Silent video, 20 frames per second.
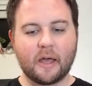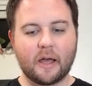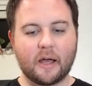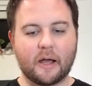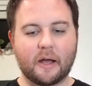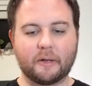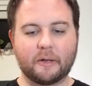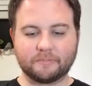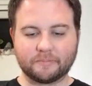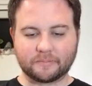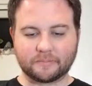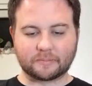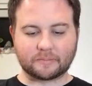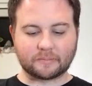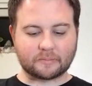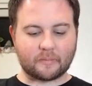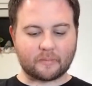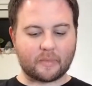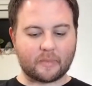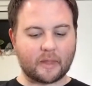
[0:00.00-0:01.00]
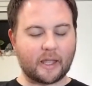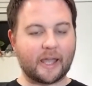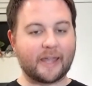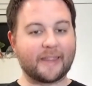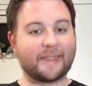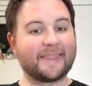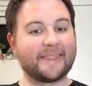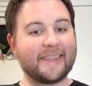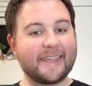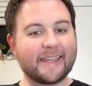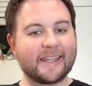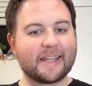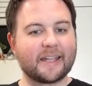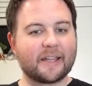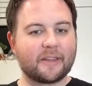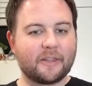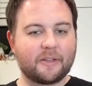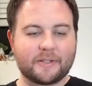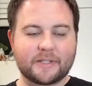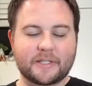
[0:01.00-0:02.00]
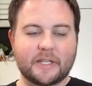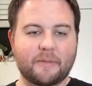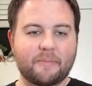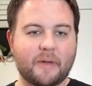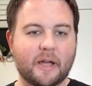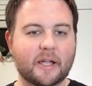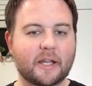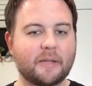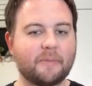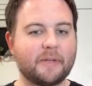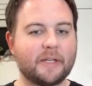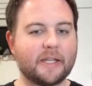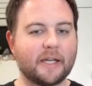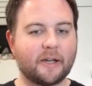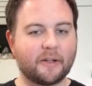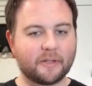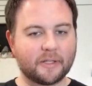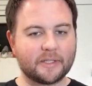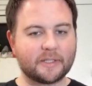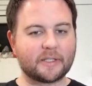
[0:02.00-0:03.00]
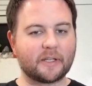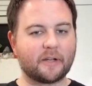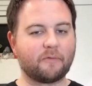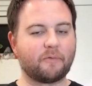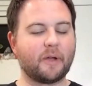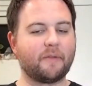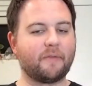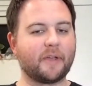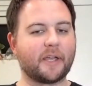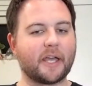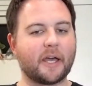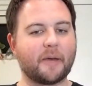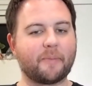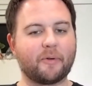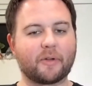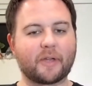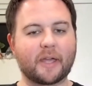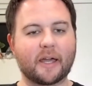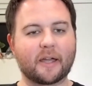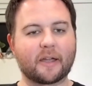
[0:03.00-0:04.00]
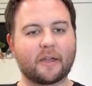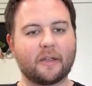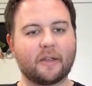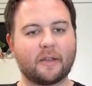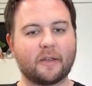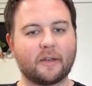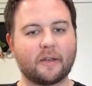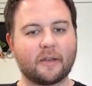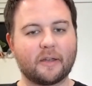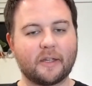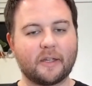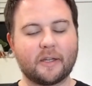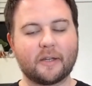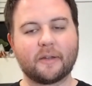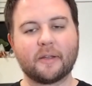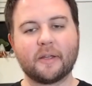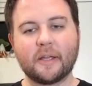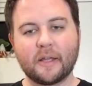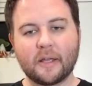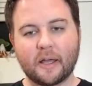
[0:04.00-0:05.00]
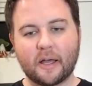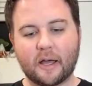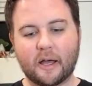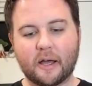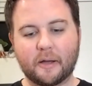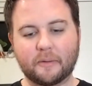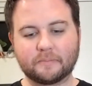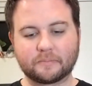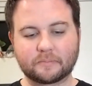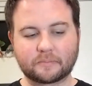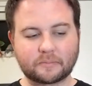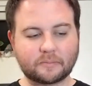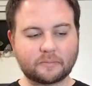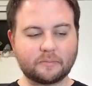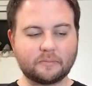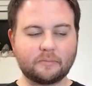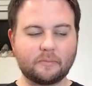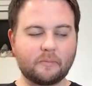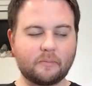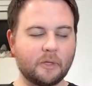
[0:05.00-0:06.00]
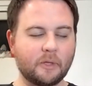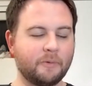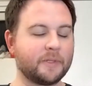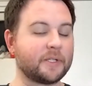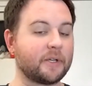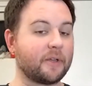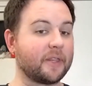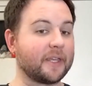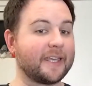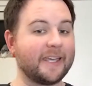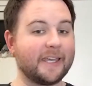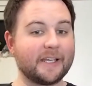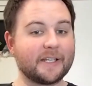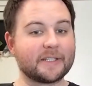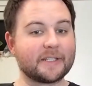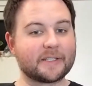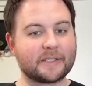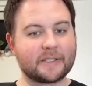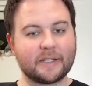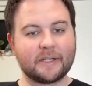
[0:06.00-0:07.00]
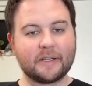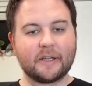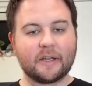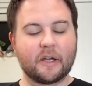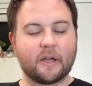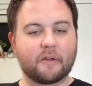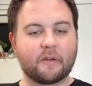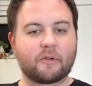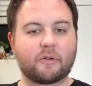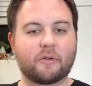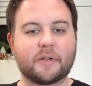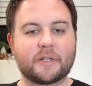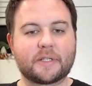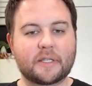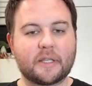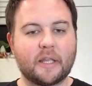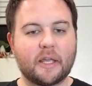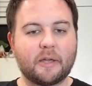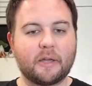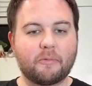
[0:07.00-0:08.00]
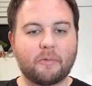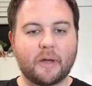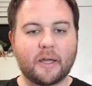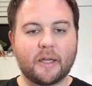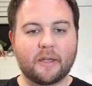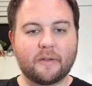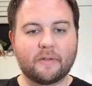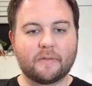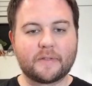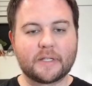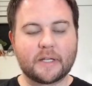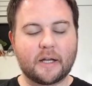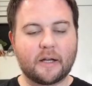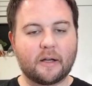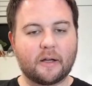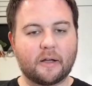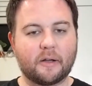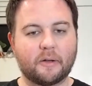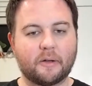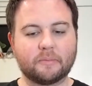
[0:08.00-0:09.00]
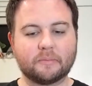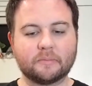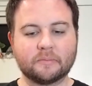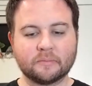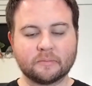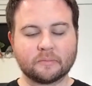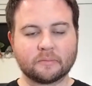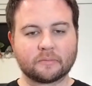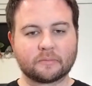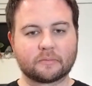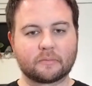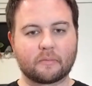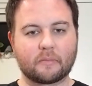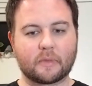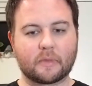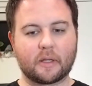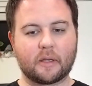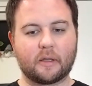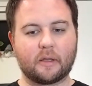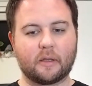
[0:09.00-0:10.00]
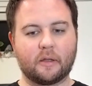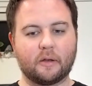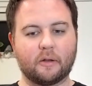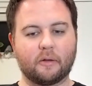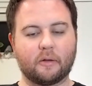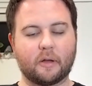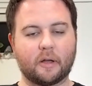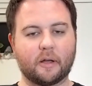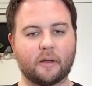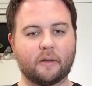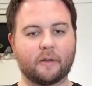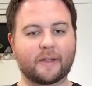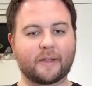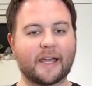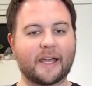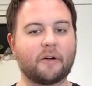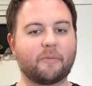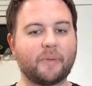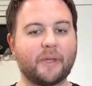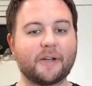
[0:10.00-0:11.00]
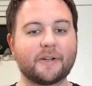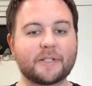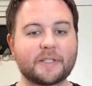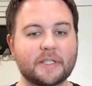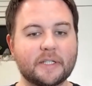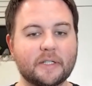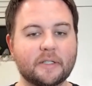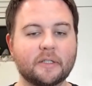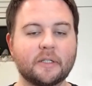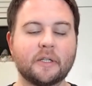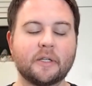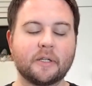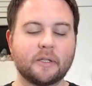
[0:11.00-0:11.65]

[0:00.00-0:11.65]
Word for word: Um, I think they'll send Makiniemi down instead of waving Kaapo and, and um, we saw the Kings, of course, they waived um, you know uh, Cal Petersen.